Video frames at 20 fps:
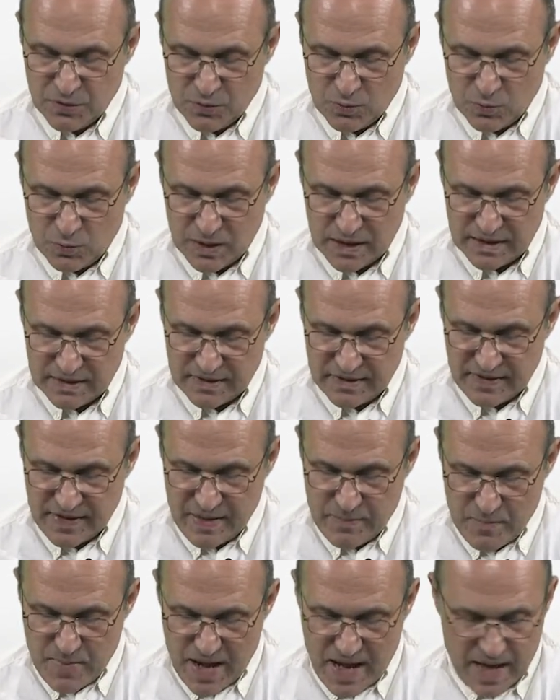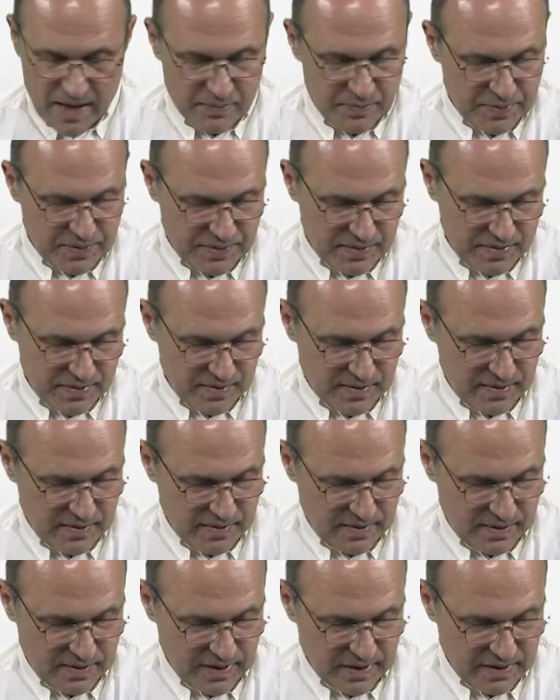what they map
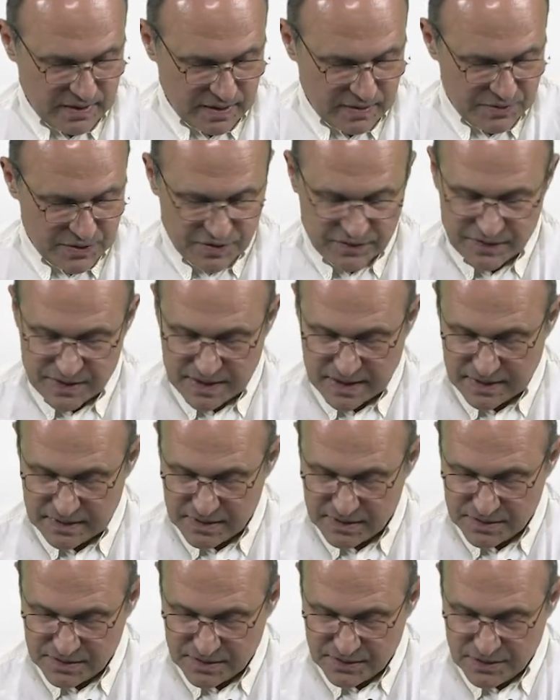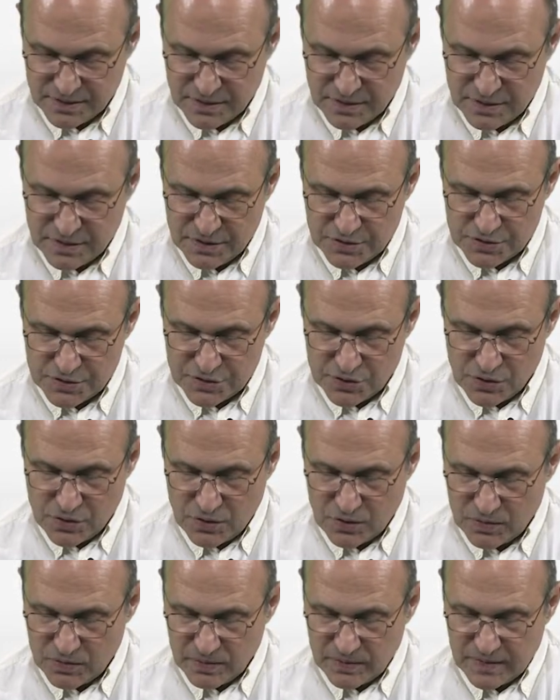in terms of sets.
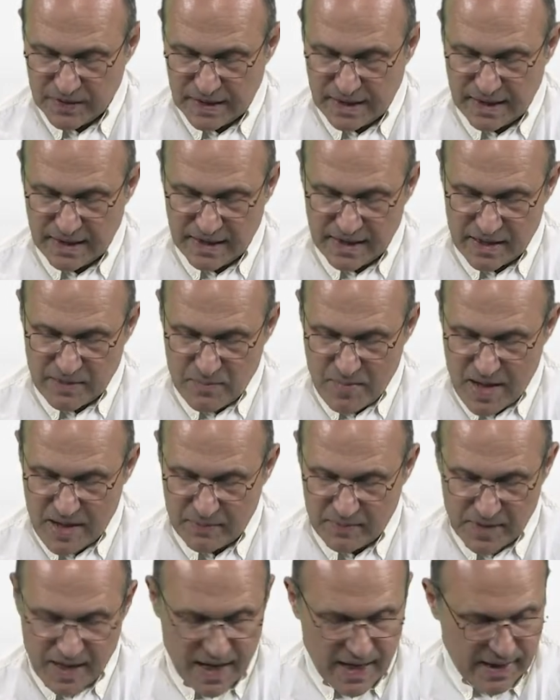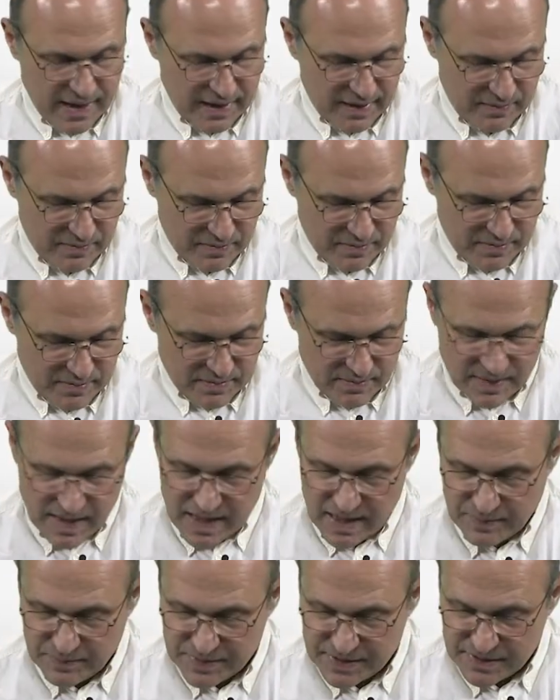So the linear map A
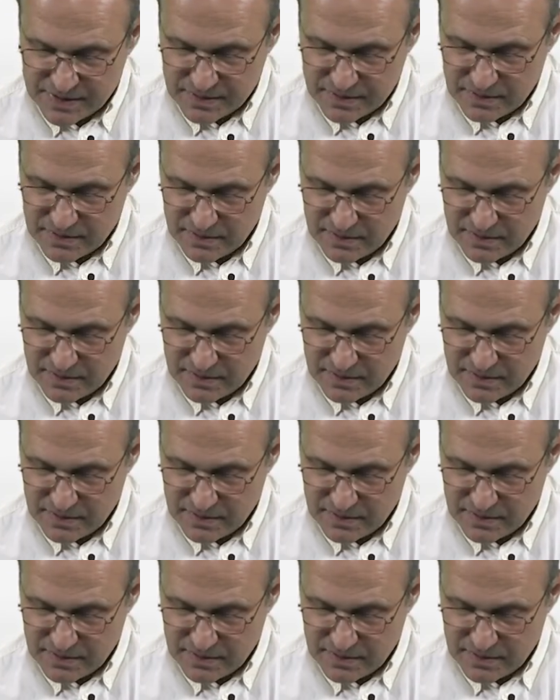maps